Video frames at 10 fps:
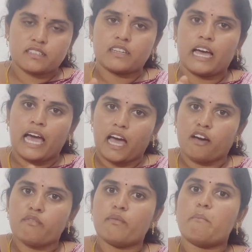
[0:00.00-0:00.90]

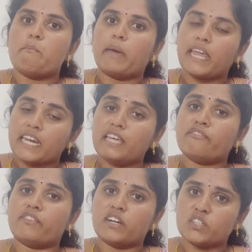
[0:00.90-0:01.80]
have many
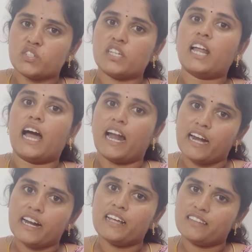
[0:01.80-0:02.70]
function
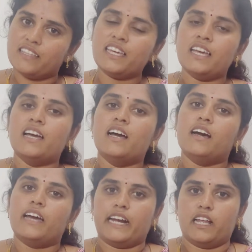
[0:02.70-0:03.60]
under the
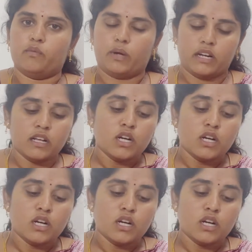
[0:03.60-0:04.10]
header one.